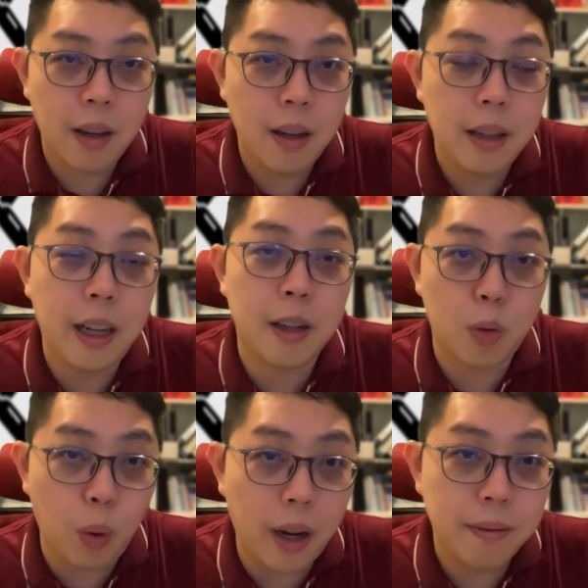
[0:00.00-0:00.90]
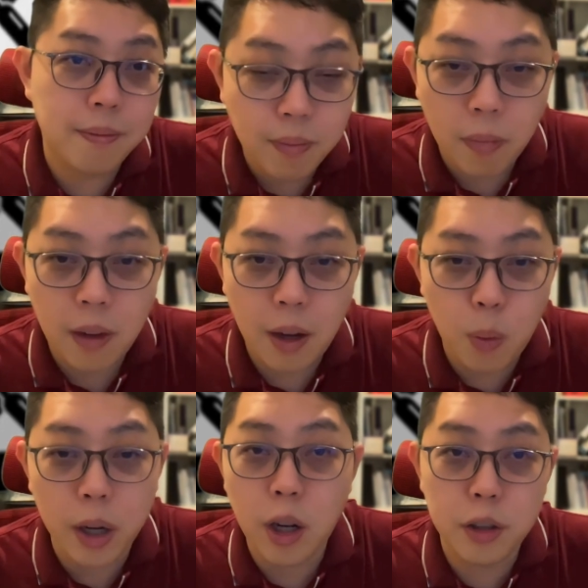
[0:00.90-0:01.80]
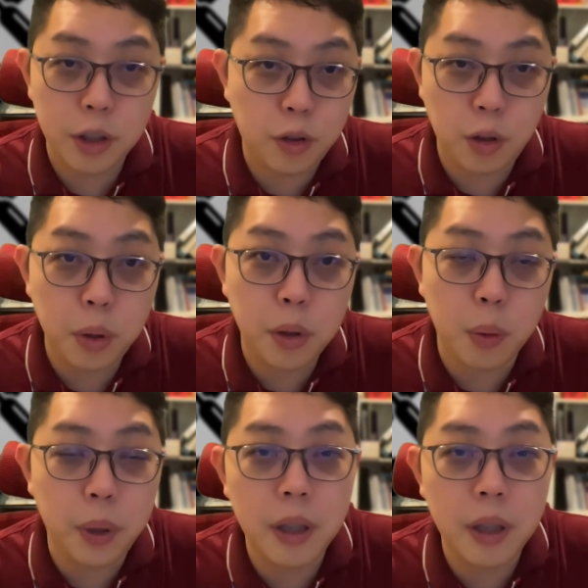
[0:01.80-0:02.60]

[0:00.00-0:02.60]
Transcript: Guess what? Why not I just show you the video